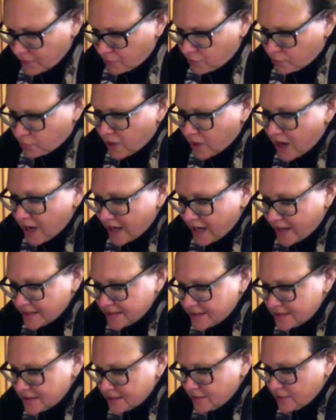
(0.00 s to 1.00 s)

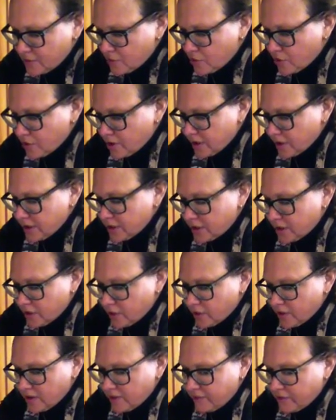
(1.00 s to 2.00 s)
rice, or
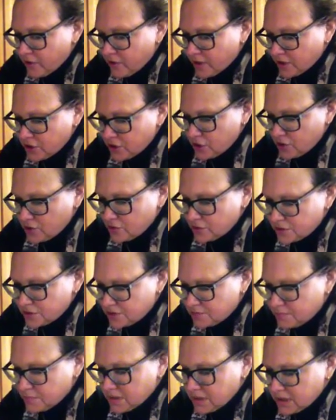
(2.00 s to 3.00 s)
if you had
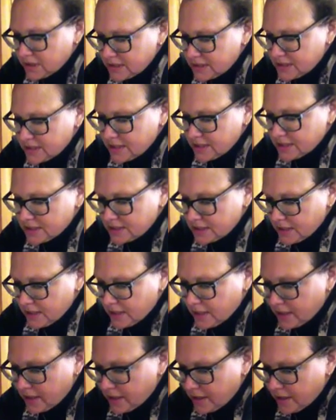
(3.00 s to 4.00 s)
used Melissa's
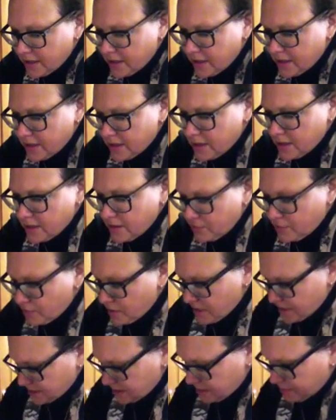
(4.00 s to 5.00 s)

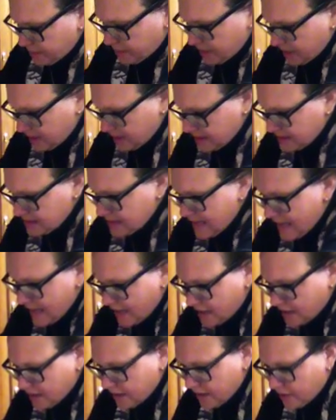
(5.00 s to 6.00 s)
recipe
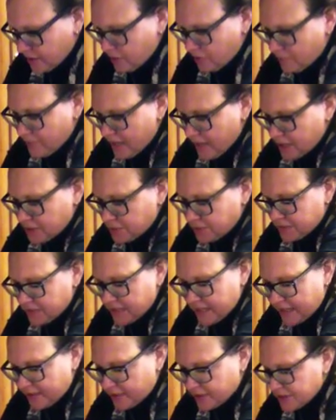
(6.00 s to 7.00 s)
exactly, her mashed
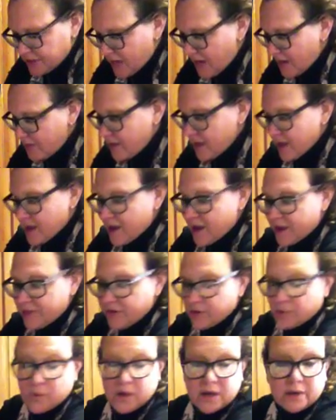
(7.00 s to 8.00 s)
potatoes, I think
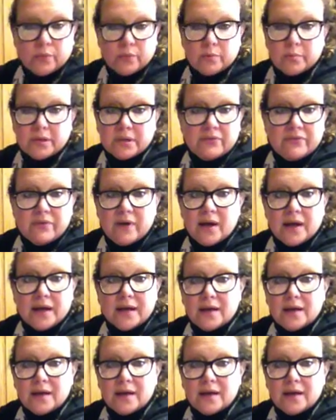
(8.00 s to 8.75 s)
either one will be fine,